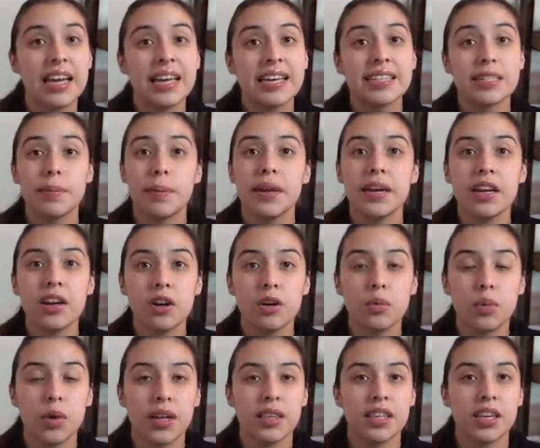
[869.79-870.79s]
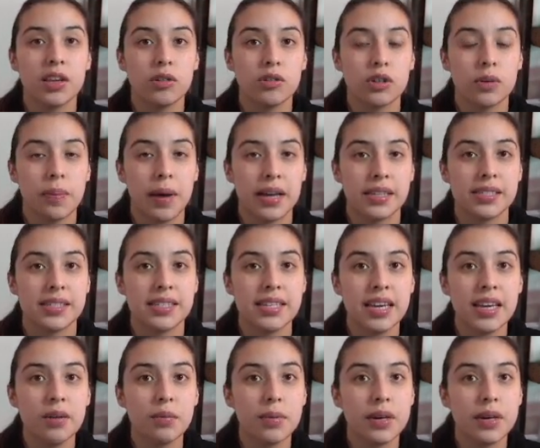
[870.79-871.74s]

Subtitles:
Depending on what the user passes in,